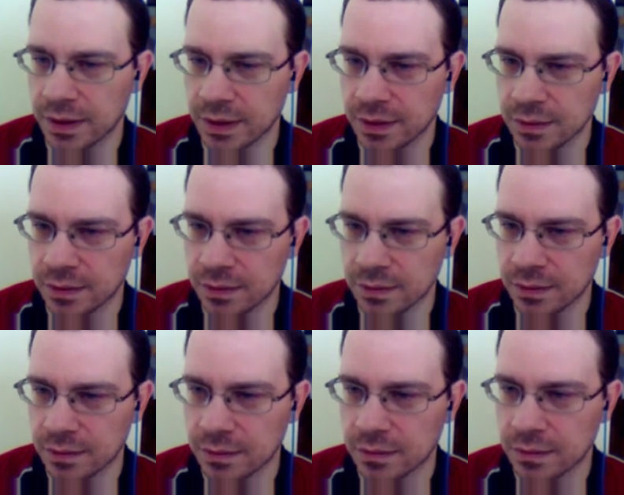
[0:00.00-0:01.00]
and
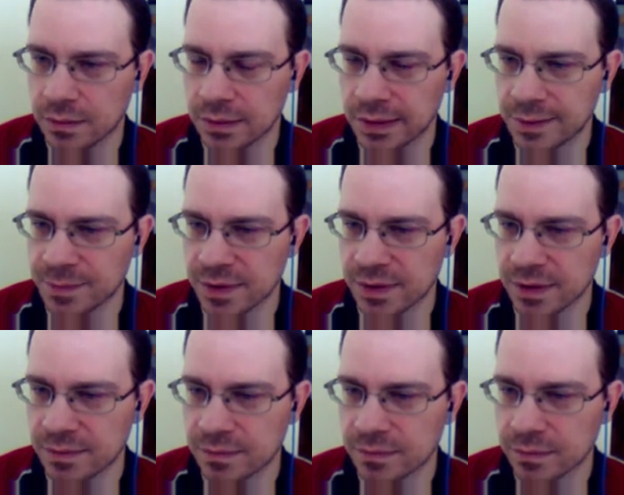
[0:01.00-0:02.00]
let me
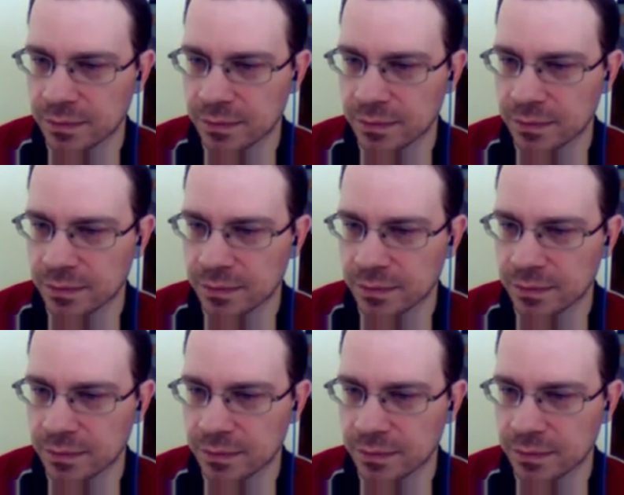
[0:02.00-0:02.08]
see.